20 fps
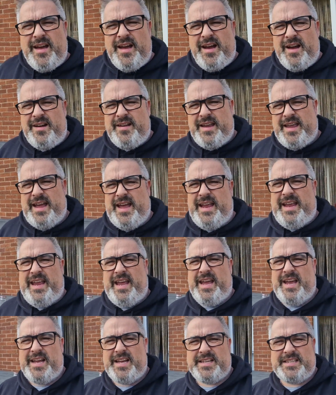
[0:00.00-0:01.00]
Okay,
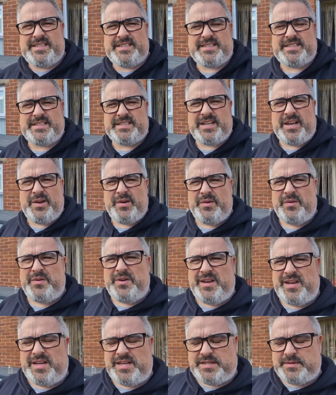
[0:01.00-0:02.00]
so
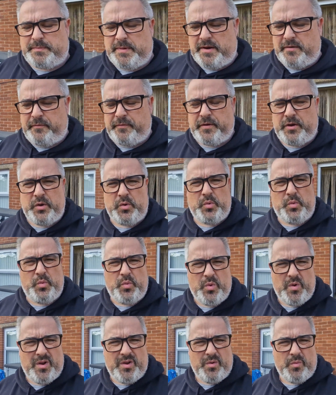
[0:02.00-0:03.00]
it's been a few
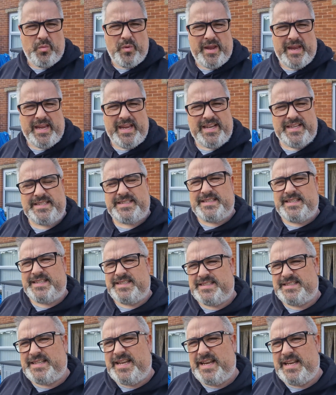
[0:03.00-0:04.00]
weeks
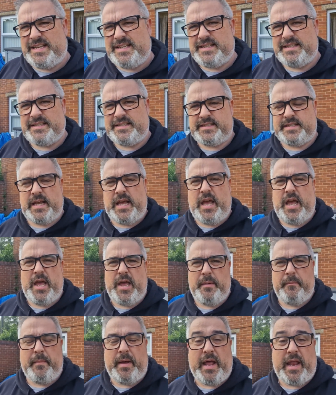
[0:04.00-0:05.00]
since
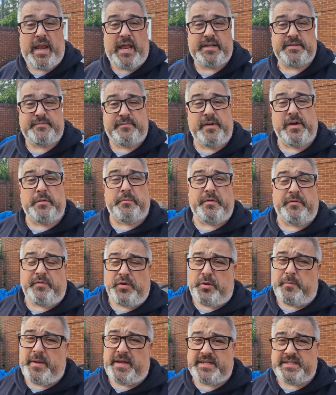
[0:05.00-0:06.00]
I last filmed a
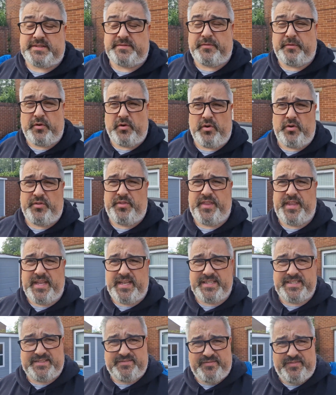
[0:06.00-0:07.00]
few bits for
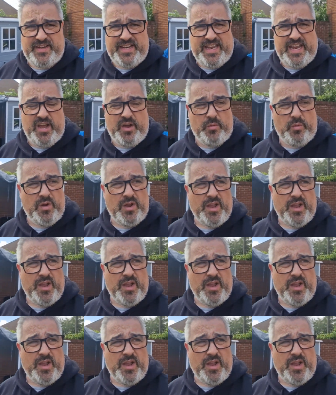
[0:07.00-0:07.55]
this video.